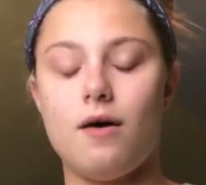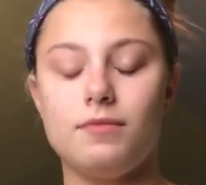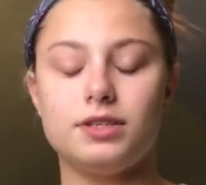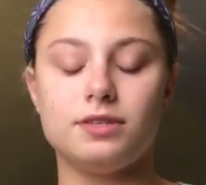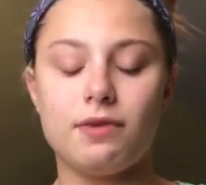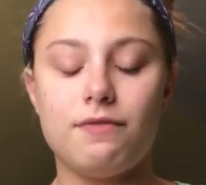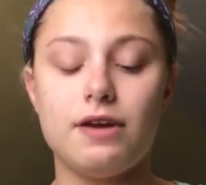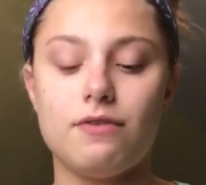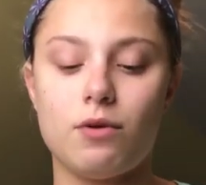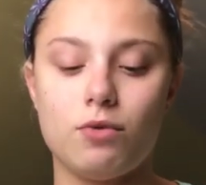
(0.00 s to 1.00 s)
This is my
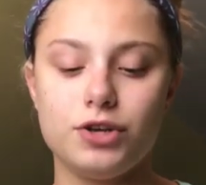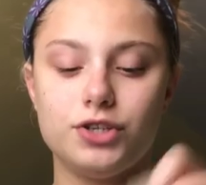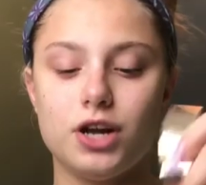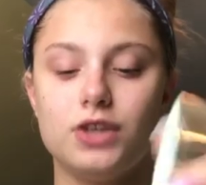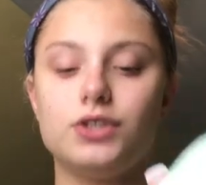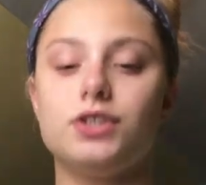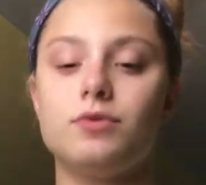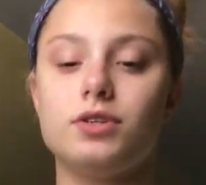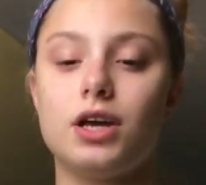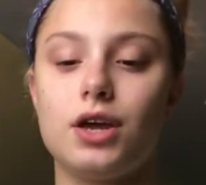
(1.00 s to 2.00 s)
favorite moisturizer. It
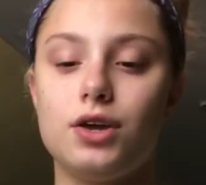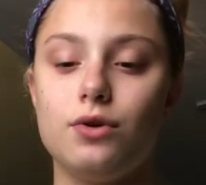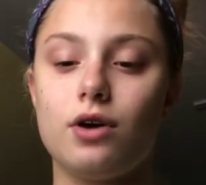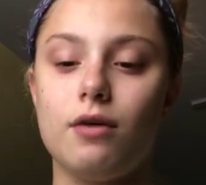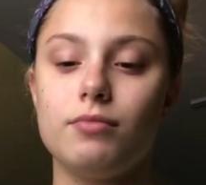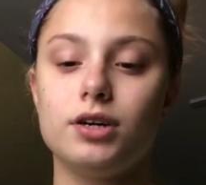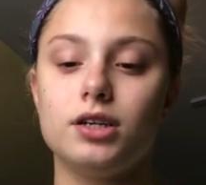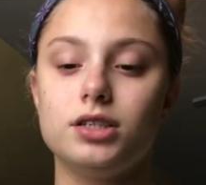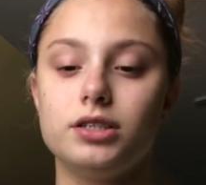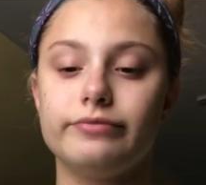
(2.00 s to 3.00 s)
smells like
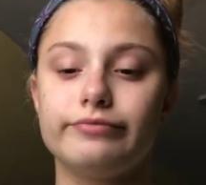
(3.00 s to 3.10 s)
cucumbers.